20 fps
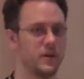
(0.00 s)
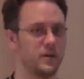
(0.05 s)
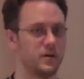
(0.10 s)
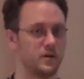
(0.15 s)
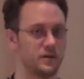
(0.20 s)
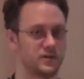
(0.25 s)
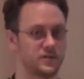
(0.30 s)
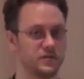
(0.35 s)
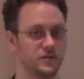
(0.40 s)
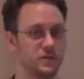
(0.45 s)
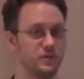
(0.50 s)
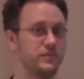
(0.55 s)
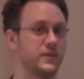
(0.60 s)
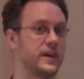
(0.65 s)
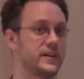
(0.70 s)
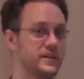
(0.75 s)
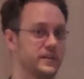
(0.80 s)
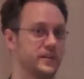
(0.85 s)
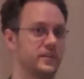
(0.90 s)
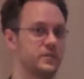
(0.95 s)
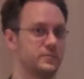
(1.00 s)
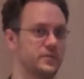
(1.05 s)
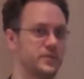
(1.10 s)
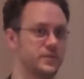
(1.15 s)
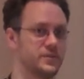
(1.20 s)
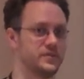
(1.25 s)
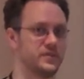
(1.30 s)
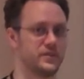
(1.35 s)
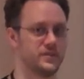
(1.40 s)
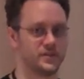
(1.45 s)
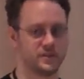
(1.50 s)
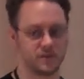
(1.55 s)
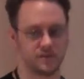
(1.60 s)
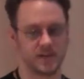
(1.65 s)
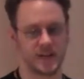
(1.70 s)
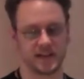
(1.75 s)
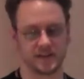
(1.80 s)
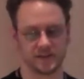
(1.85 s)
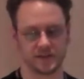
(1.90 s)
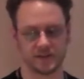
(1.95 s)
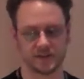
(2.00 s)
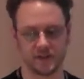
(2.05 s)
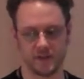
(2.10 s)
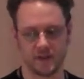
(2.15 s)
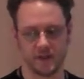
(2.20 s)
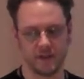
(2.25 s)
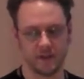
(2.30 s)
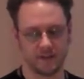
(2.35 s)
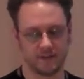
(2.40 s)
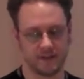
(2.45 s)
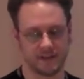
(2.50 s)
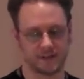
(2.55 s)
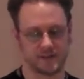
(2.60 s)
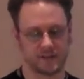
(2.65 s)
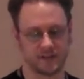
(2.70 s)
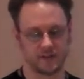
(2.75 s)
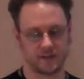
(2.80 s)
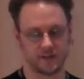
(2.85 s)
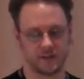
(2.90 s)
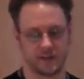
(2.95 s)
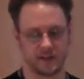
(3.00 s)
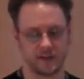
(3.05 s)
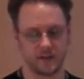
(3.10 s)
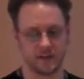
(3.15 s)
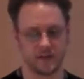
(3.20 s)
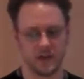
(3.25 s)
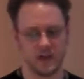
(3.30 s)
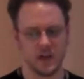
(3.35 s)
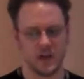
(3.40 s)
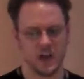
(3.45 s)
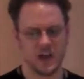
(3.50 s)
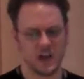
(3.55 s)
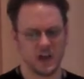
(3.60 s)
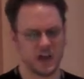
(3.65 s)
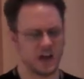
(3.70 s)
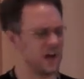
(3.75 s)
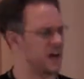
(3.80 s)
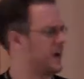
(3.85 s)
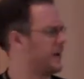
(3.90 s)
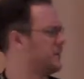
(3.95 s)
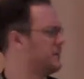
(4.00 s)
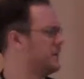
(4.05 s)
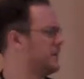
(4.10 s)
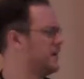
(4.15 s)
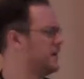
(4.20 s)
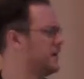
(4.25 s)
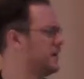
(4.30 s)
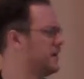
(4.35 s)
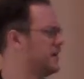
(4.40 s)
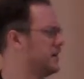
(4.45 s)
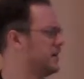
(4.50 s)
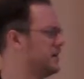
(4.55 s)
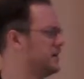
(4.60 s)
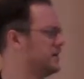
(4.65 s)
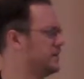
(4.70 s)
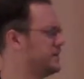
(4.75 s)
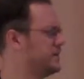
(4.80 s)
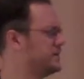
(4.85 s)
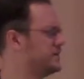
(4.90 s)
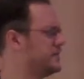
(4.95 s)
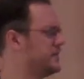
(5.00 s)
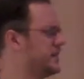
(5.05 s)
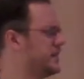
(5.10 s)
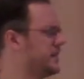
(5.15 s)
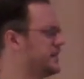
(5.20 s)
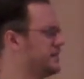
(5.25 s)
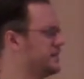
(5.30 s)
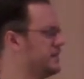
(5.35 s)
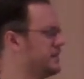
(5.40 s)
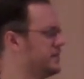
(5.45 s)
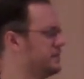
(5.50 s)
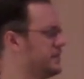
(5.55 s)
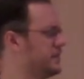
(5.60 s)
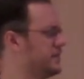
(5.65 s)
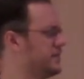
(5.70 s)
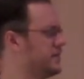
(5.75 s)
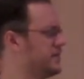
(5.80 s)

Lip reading: or to affect another person. So that's the other thing. Another thing with